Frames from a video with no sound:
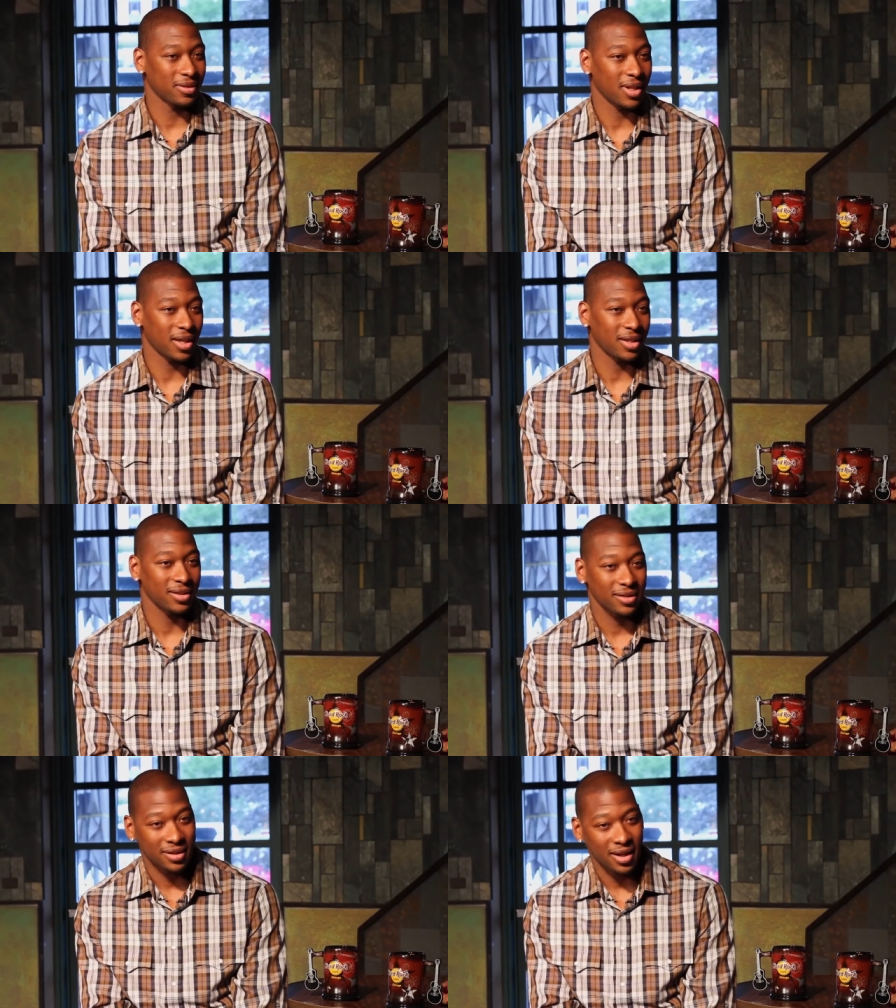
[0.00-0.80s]
like,
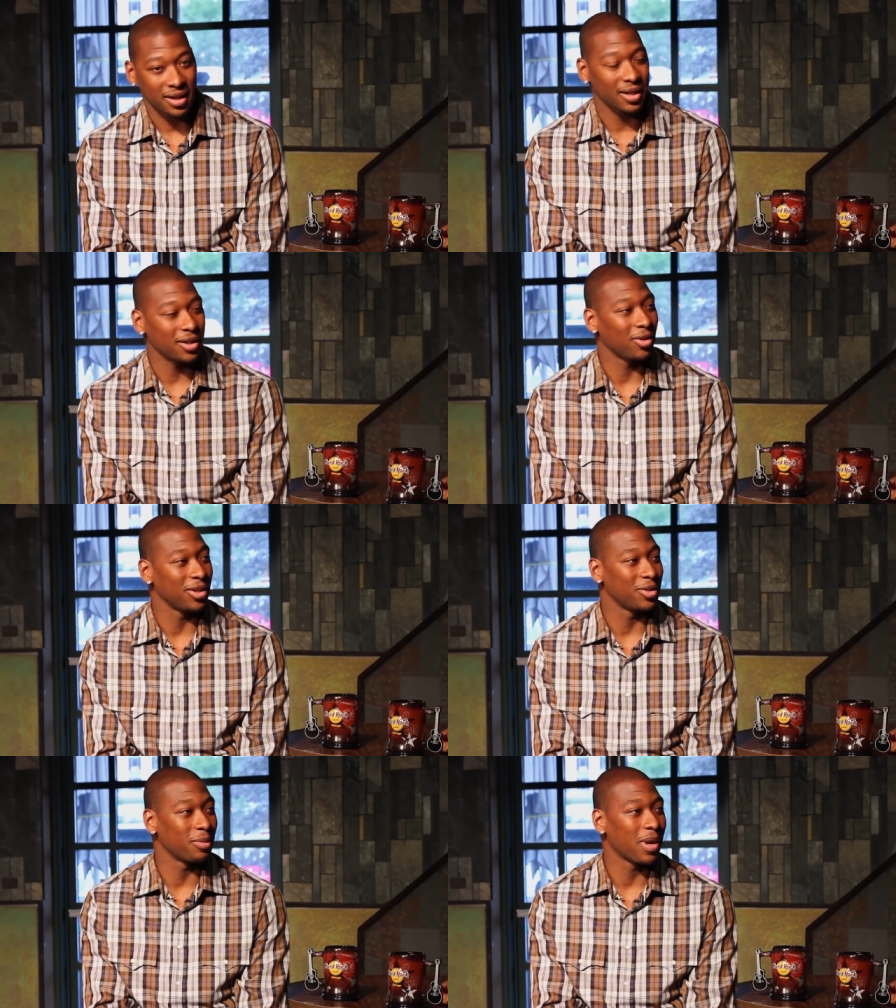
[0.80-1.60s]
I can not
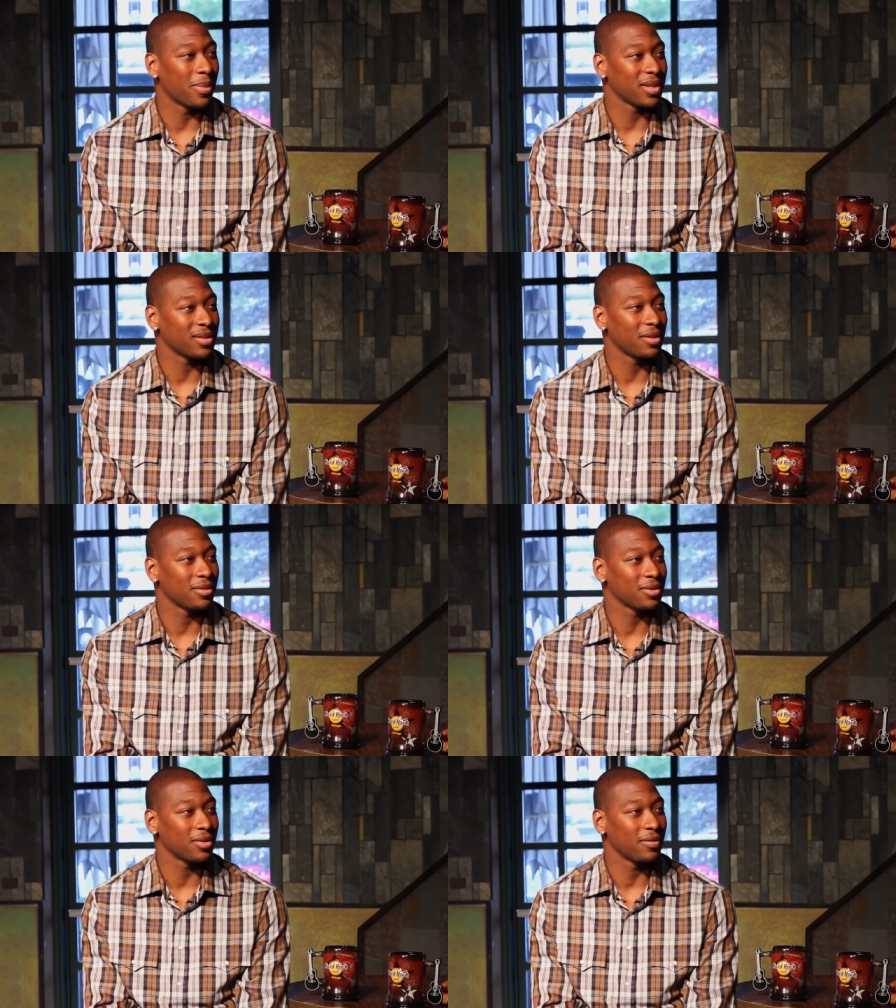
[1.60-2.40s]
only do it by
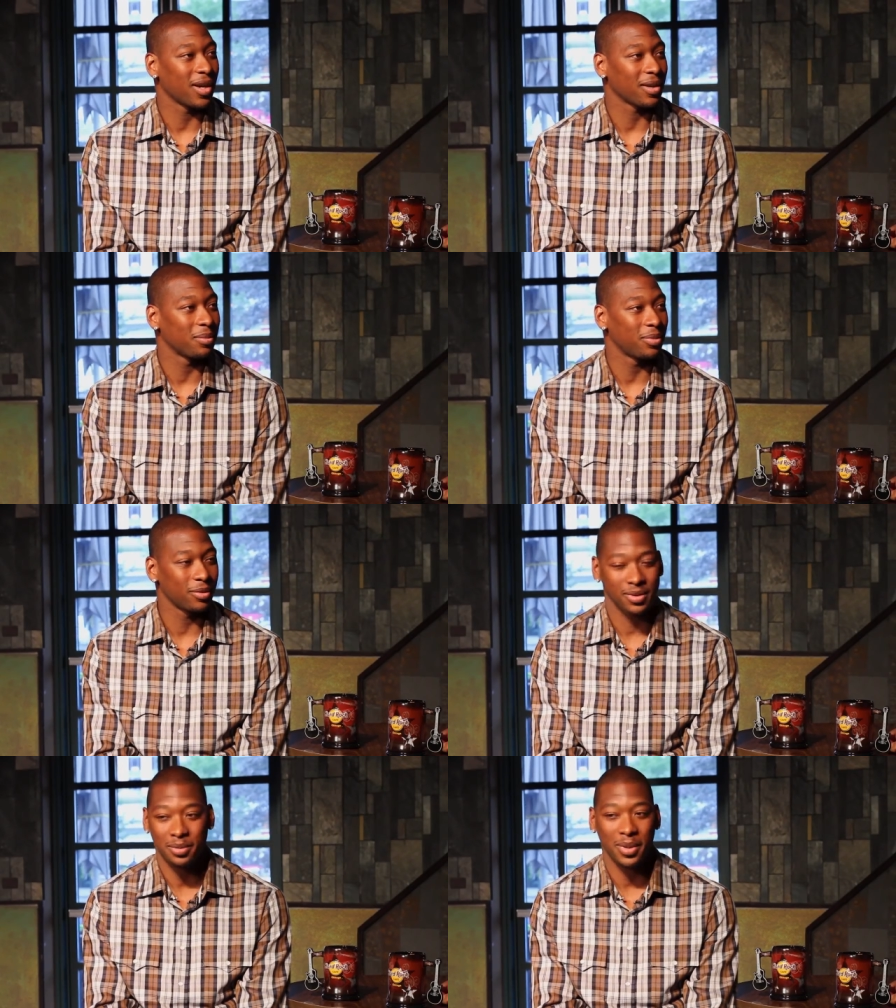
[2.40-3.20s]
myself, so if I can
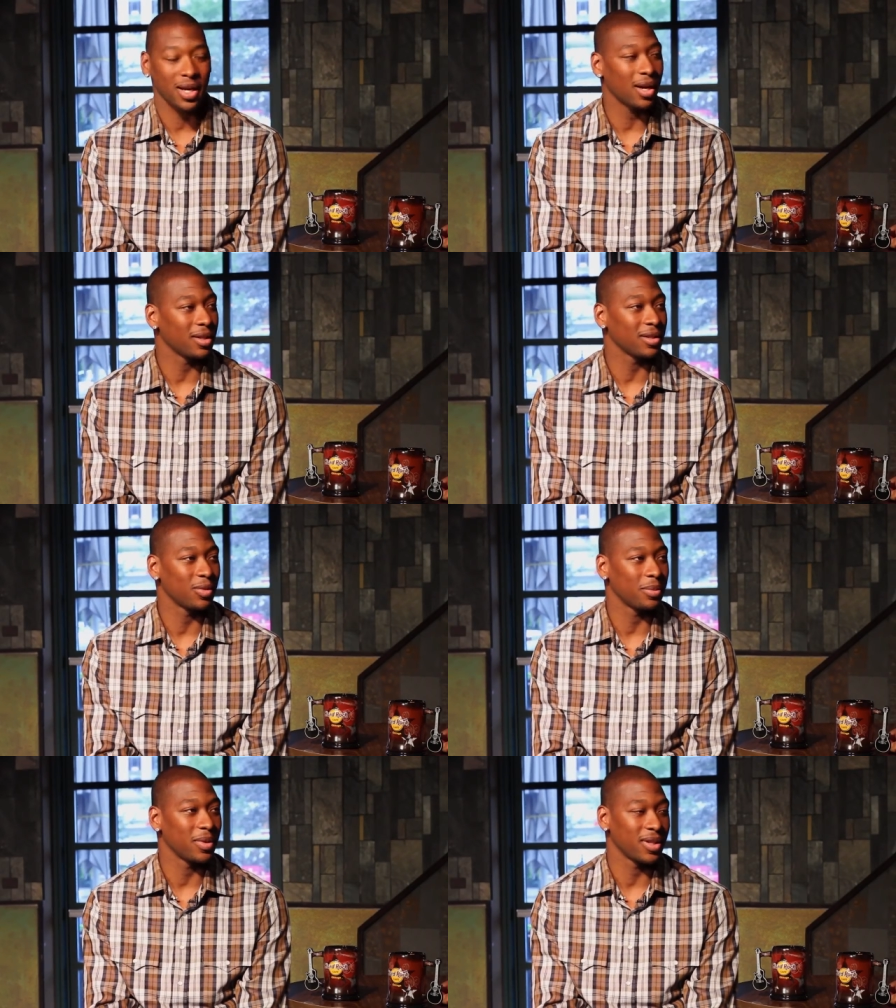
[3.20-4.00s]
pull some of my colleagues
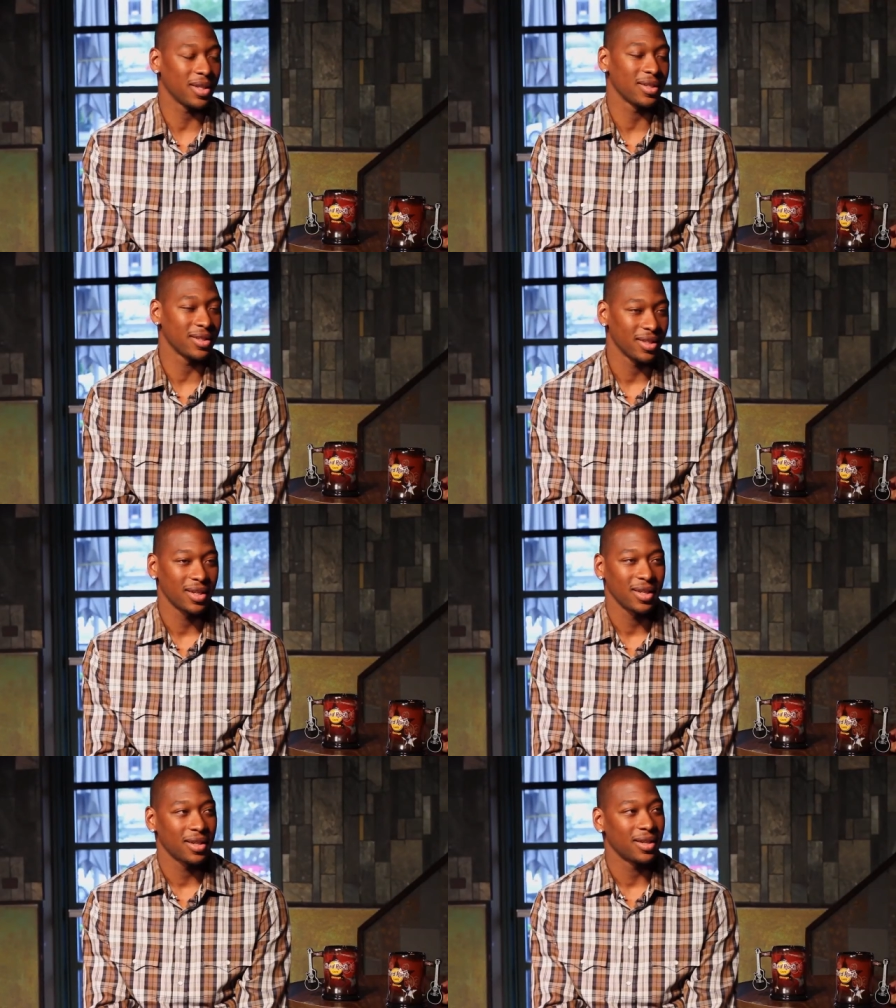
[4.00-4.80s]
with me, then
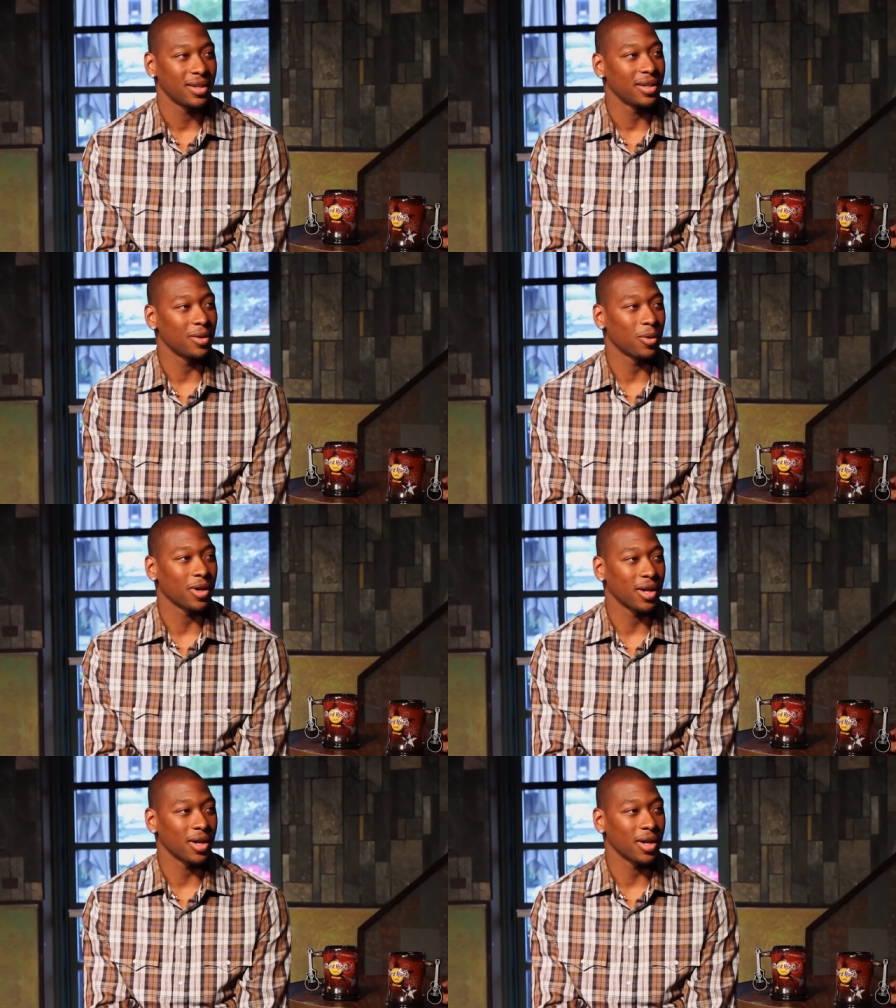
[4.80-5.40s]
it'll work